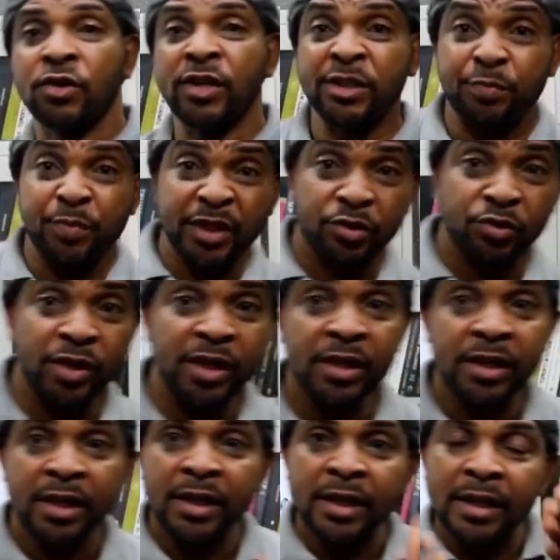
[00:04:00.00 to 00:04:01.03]
it's
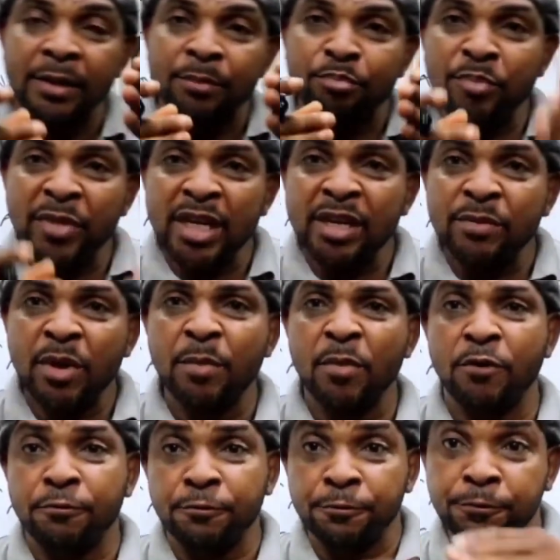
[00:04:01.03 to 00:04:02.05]
between minimum
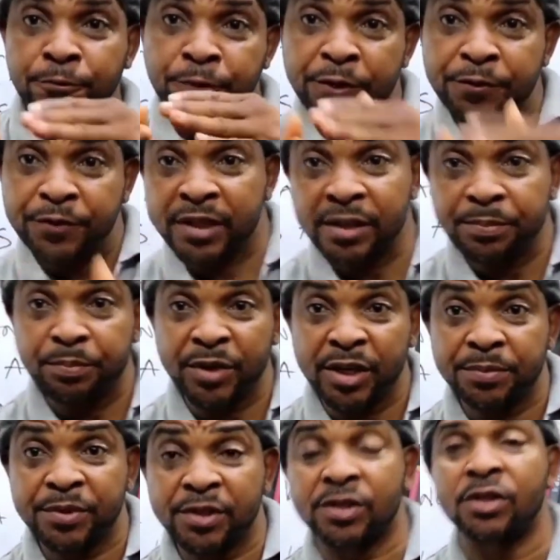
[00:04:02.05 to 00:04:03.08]
of 50
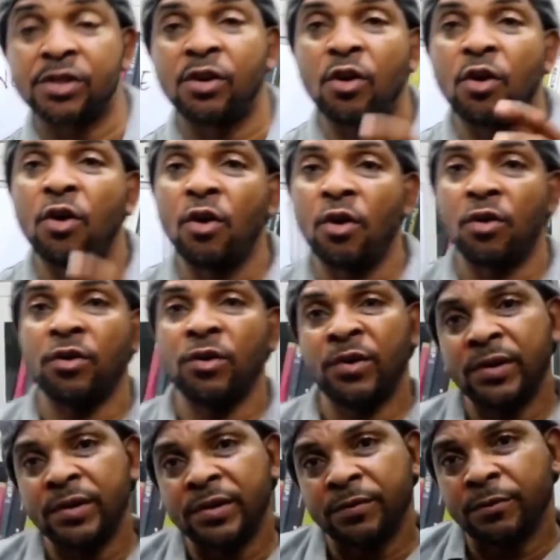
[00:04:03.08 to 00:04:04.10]
pips or
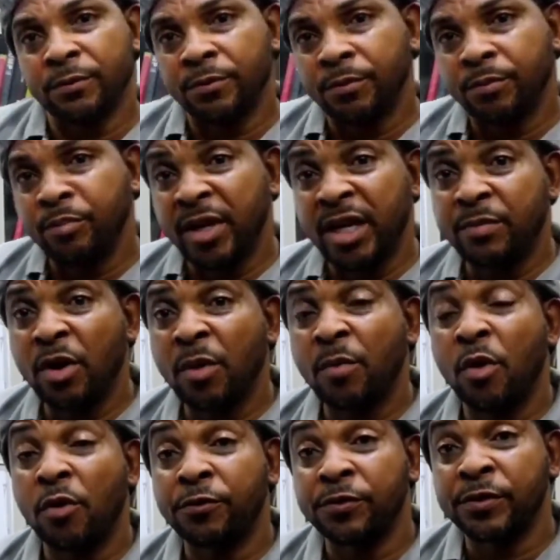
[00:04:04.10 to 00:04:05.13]
minimum
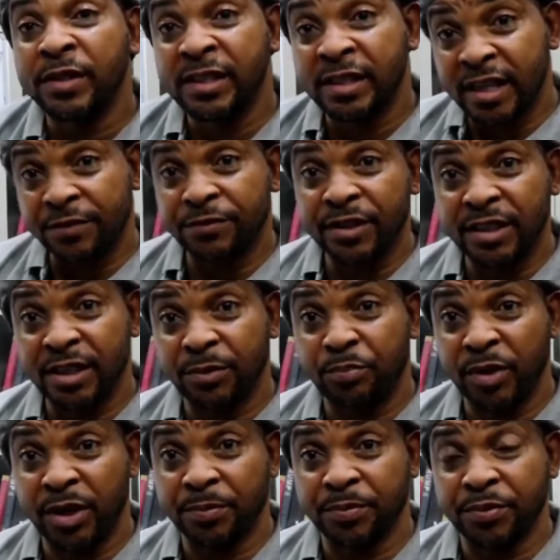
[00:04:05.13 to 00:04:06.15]
of 70
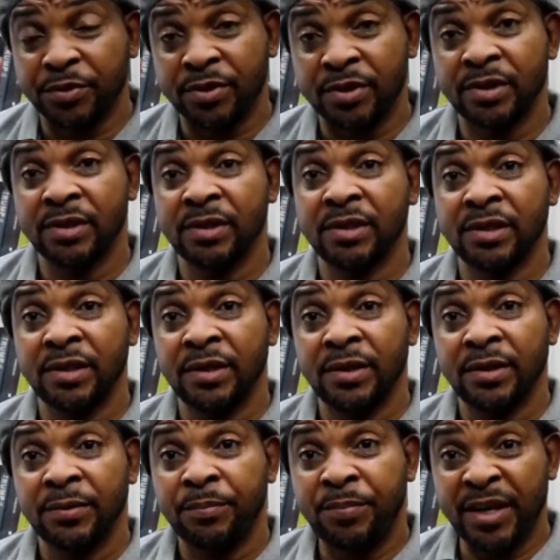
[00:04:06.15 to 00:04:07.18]

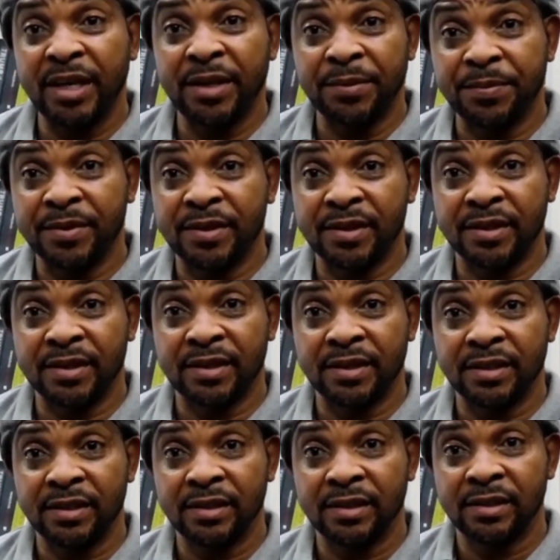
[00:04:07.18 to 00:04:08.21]
pips.
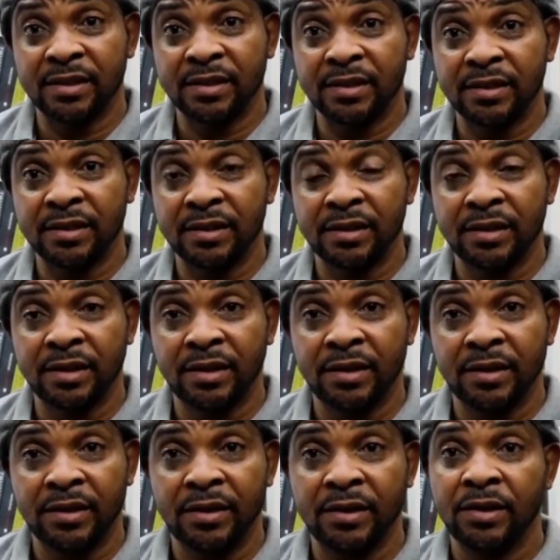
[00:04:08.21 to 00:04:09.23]

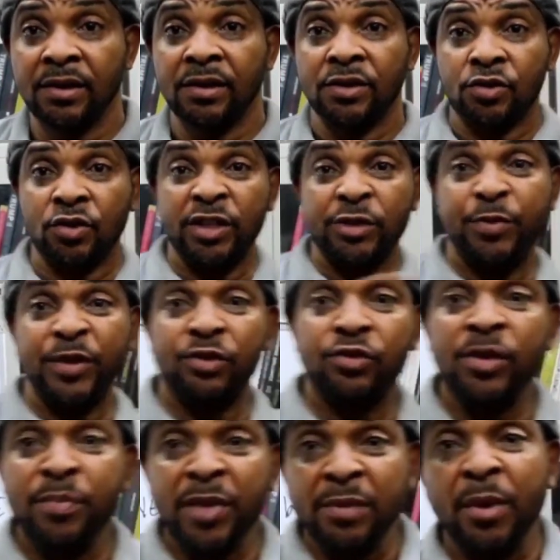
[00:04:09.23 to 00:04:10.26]
So it's
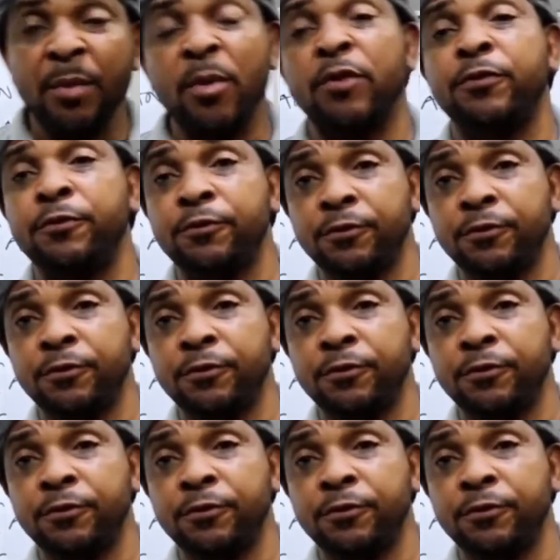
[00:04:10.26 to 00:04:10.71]
between minimum of